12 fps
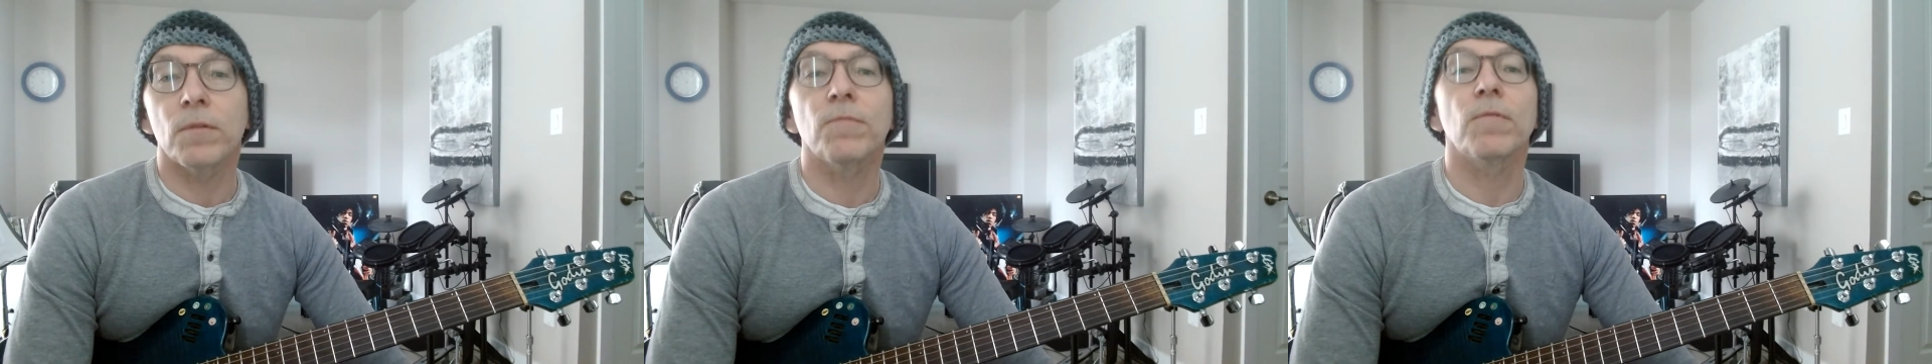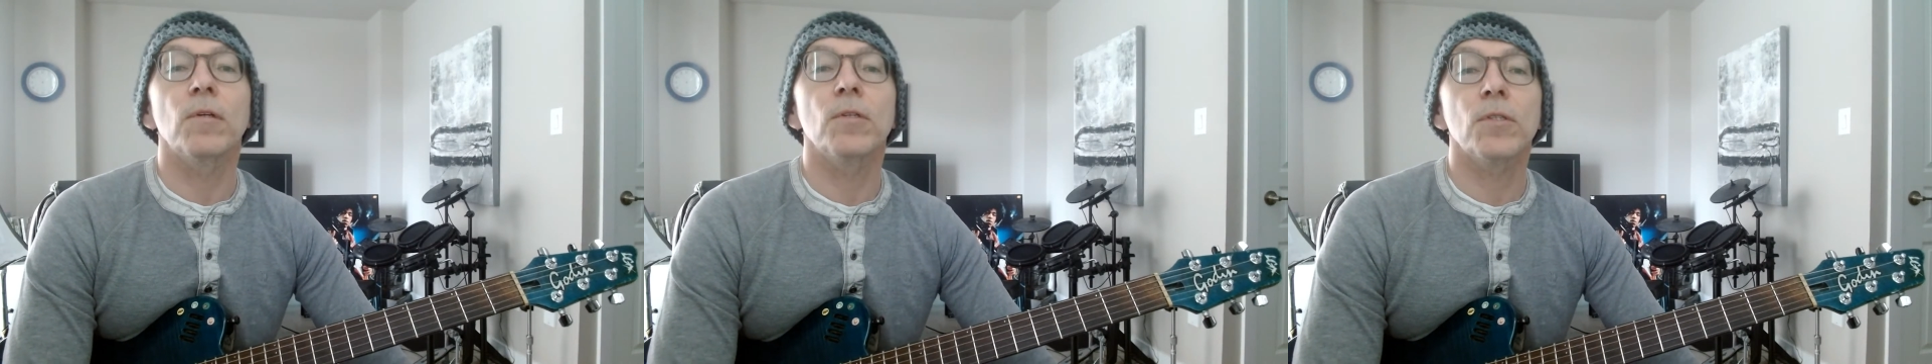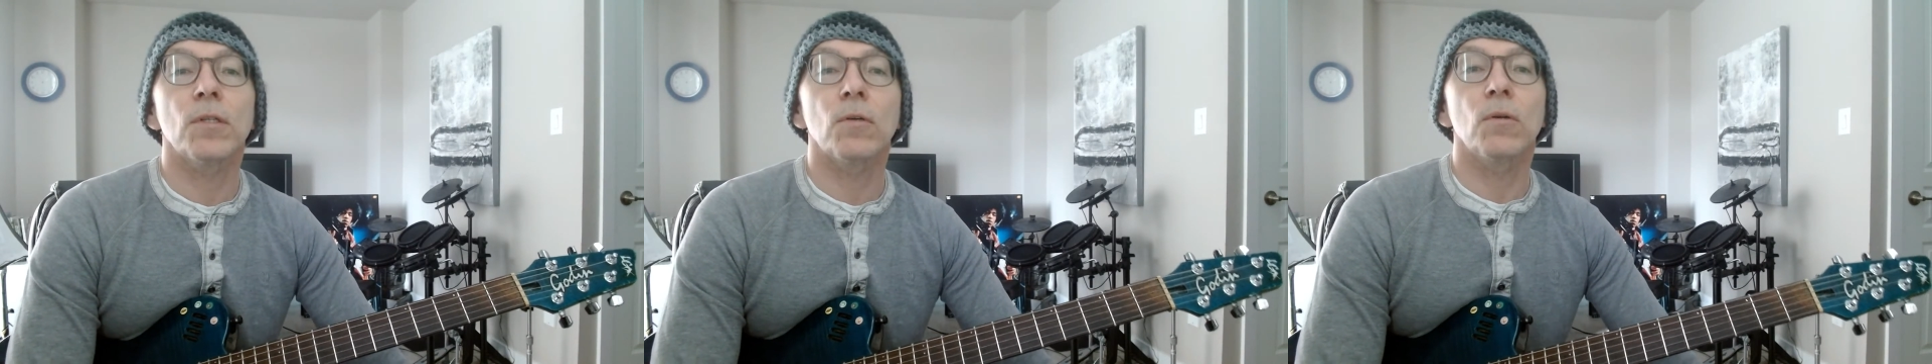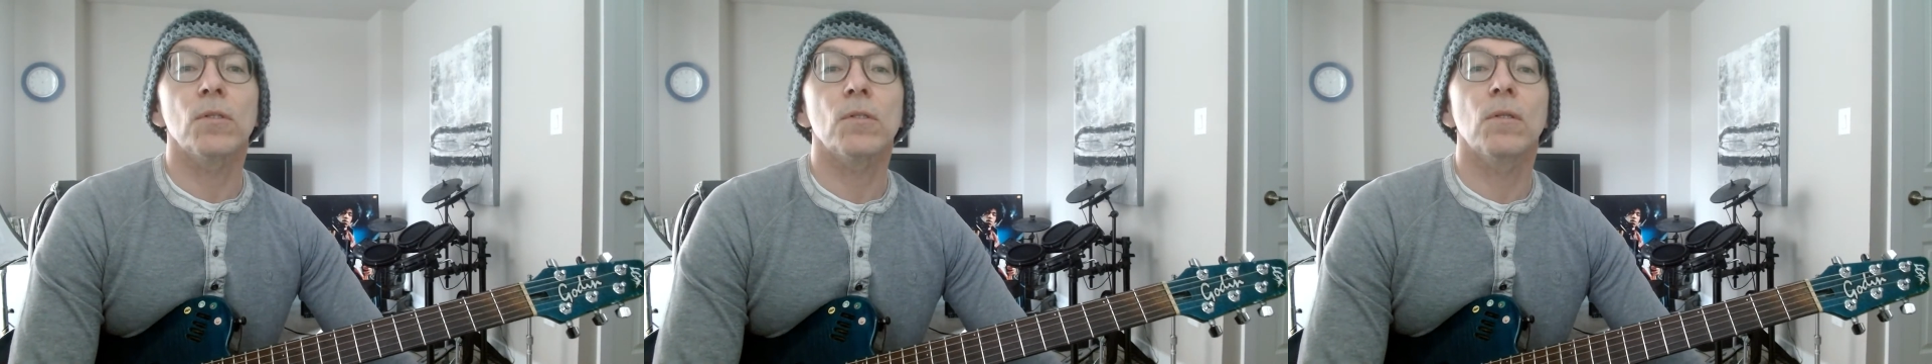the first, of
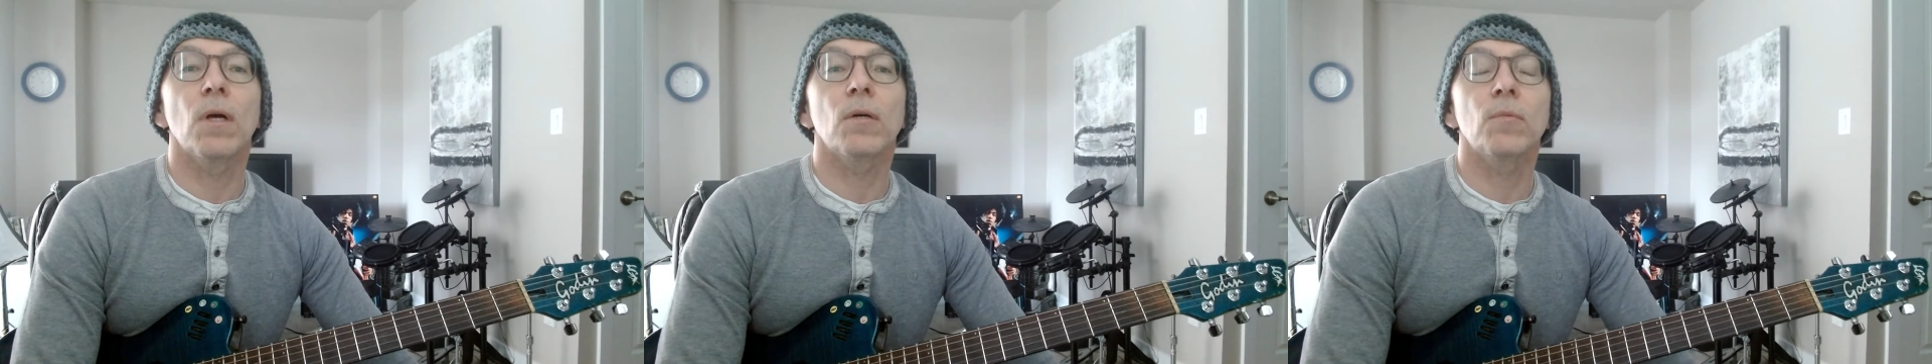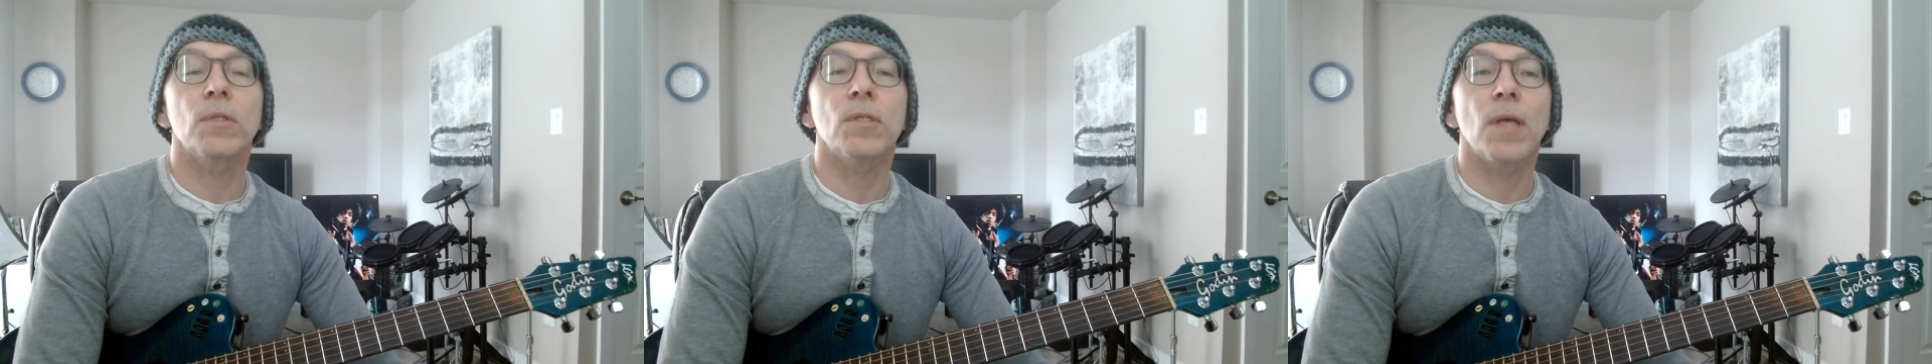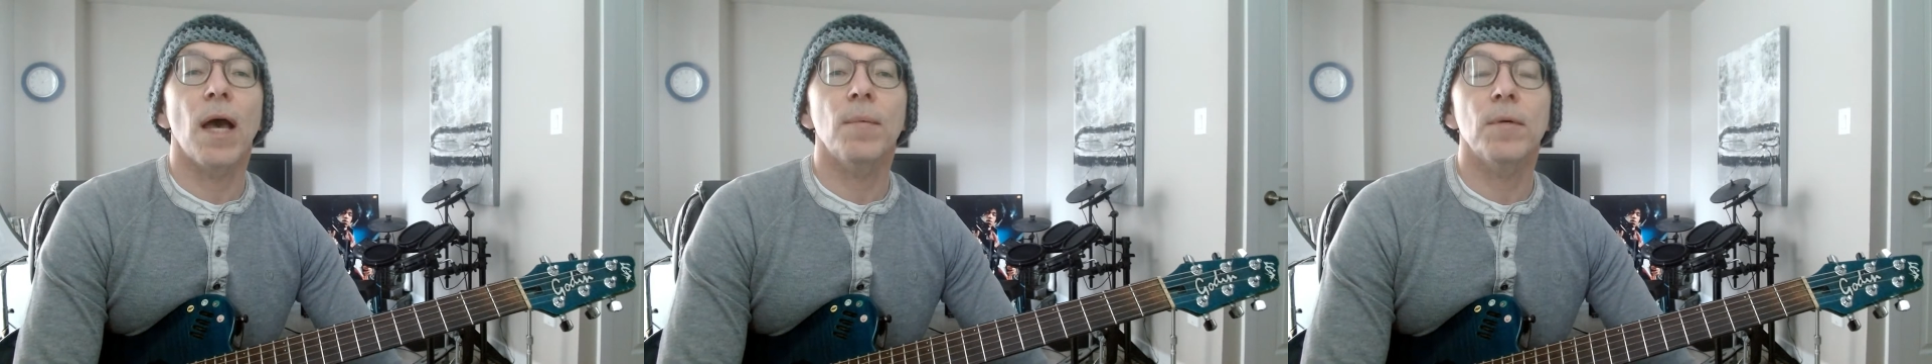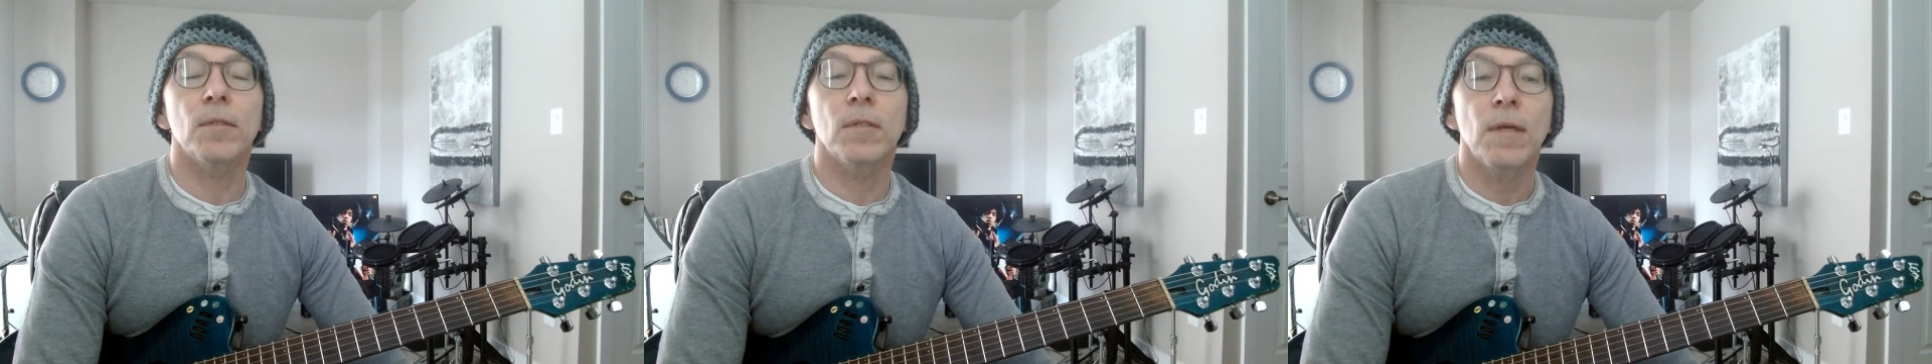course, along with
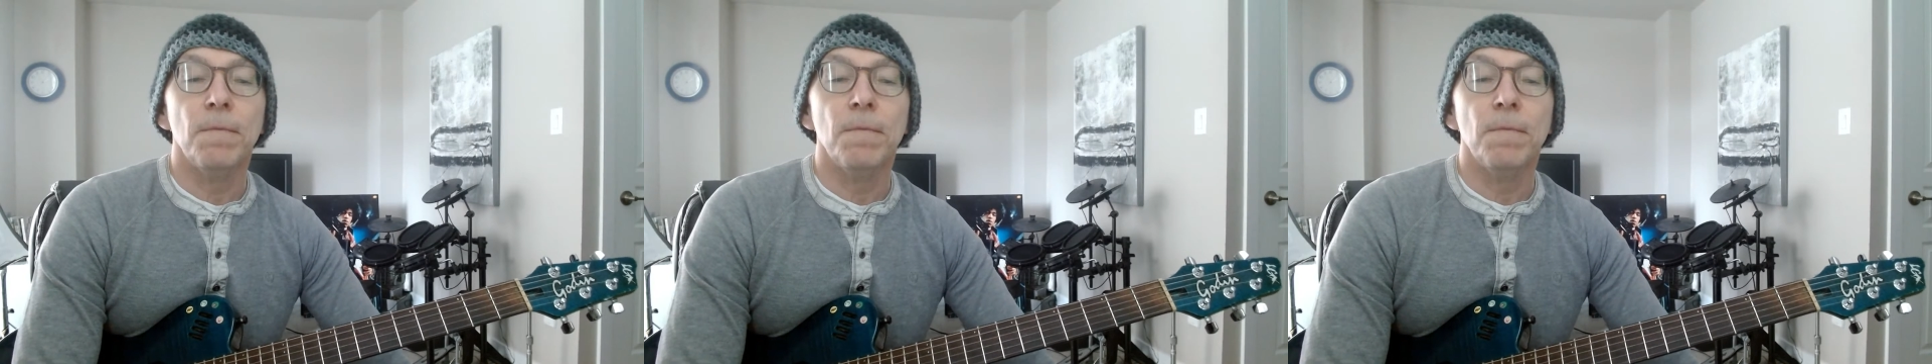Sabbath.